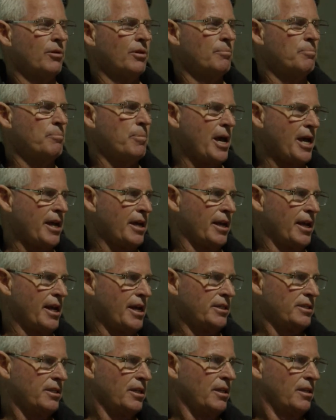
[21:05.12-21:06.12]
to back an
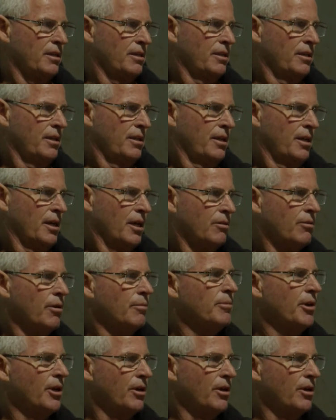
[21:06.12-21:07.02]
asset, a crypto